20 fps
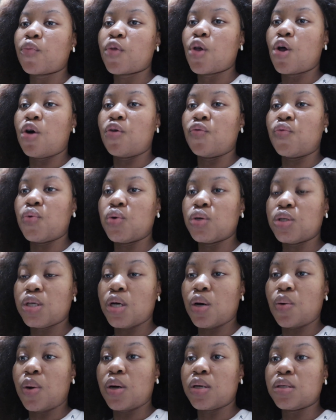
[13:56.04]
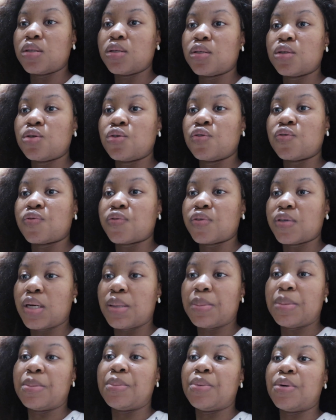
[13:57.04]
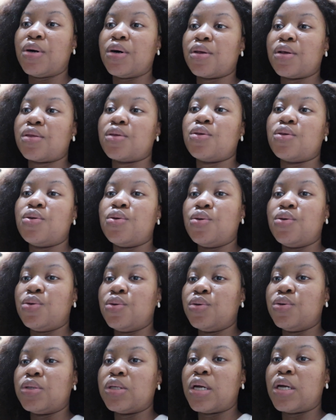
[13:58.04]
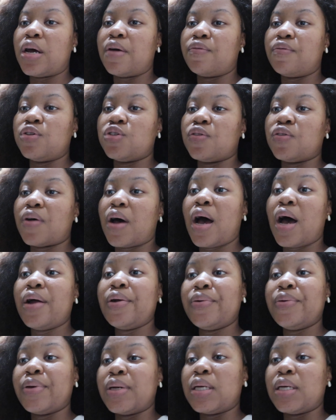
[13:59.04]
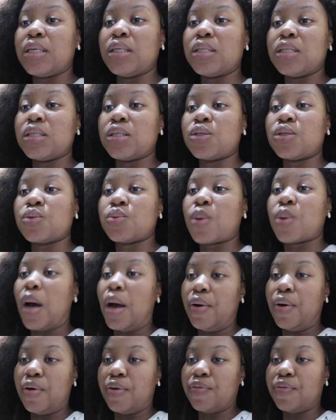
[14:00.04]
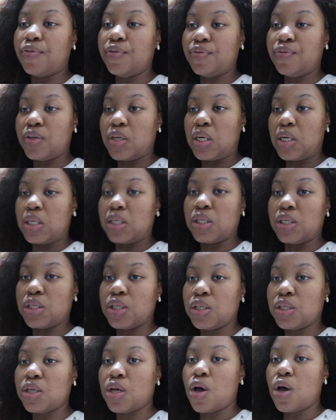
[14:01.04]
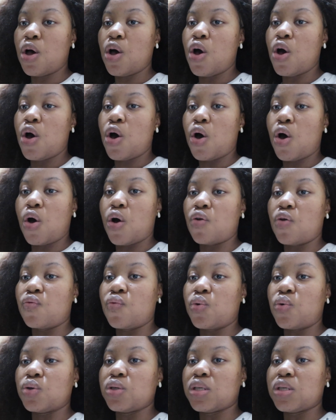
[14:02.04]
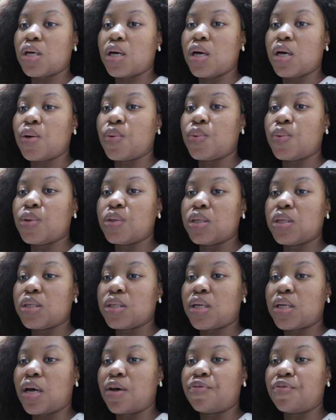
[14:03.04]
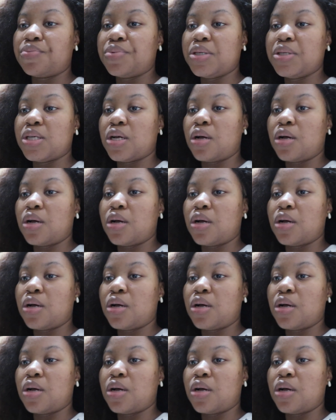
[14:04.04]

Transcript: of water, whilst to fill up a bath you use an average of 100 liters to 150 liters of water. Water is life. Please